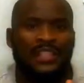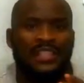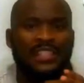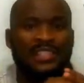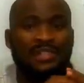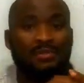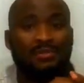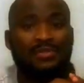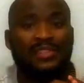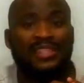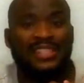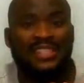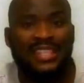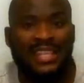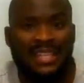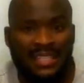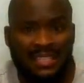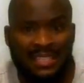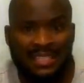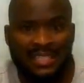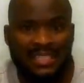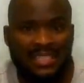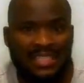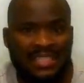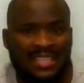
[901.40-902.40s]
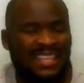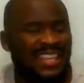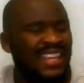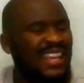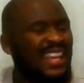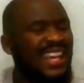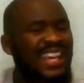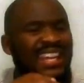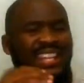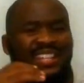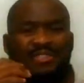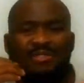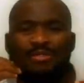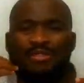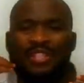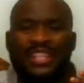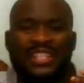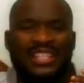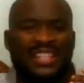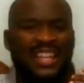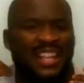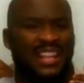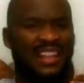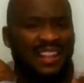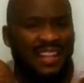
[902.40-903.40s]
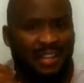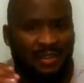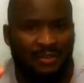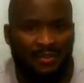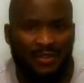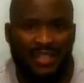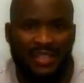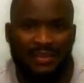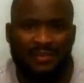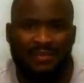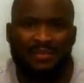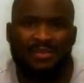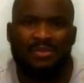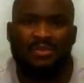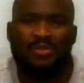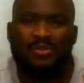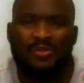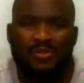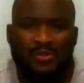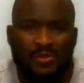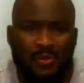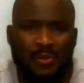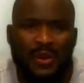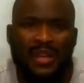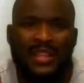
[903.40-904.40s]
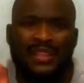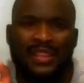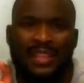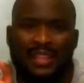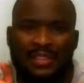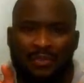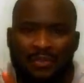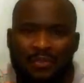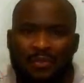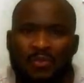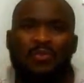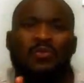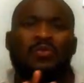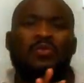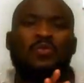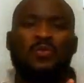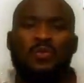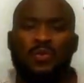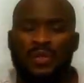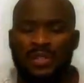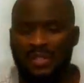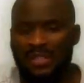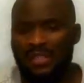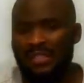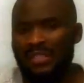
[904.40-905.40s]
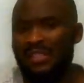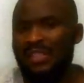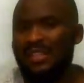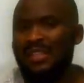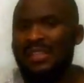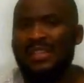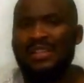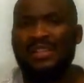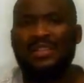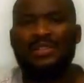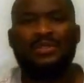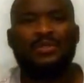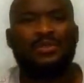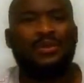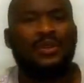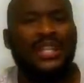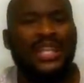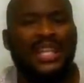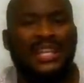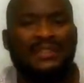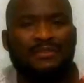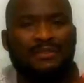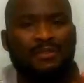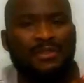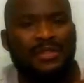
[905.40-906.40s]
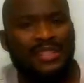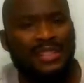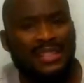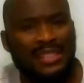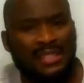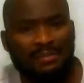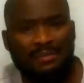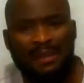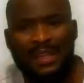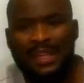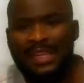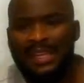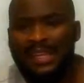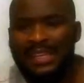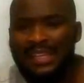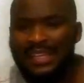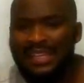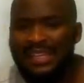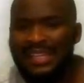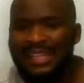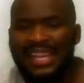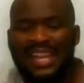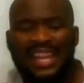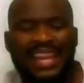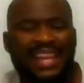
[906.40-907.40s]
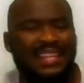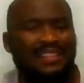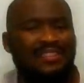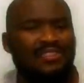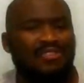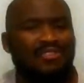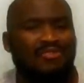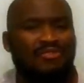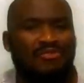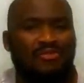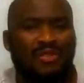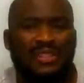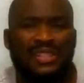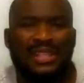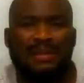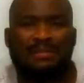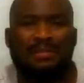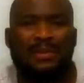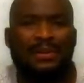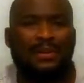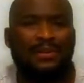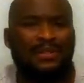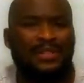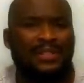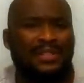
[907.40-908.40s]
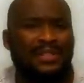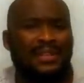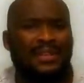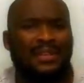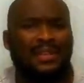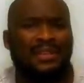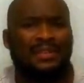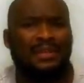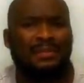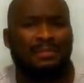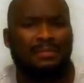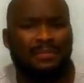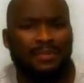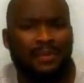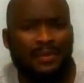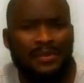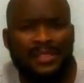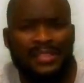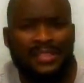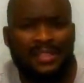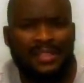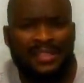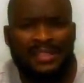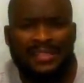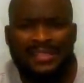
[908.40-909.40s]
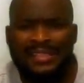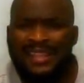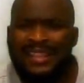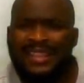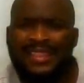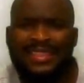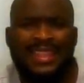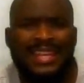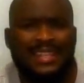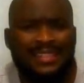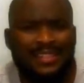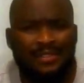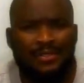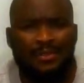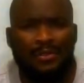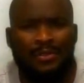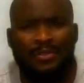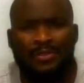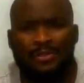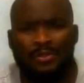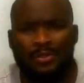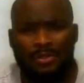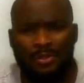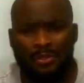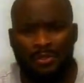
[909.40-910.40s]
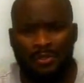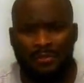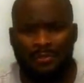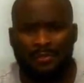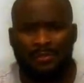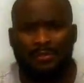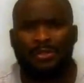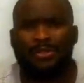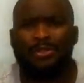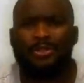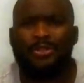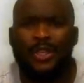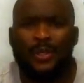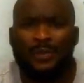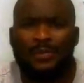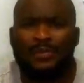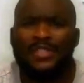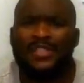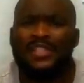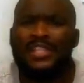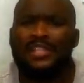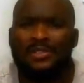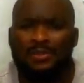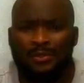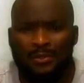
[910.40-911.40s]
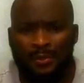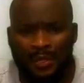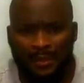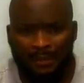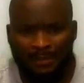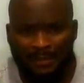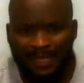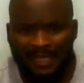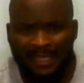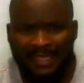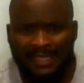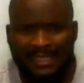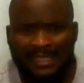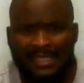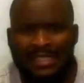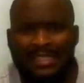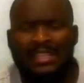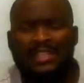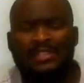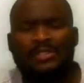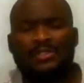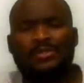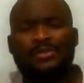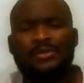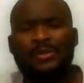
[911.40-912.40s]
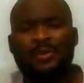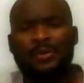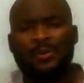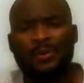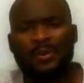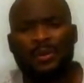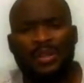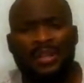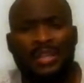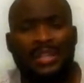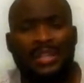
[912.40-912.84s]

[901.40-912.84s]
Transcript: is to send it and you just allow them to do what they do with it. You don't have to sit back and stress about the process. That's not your job. Your job is just to apply. So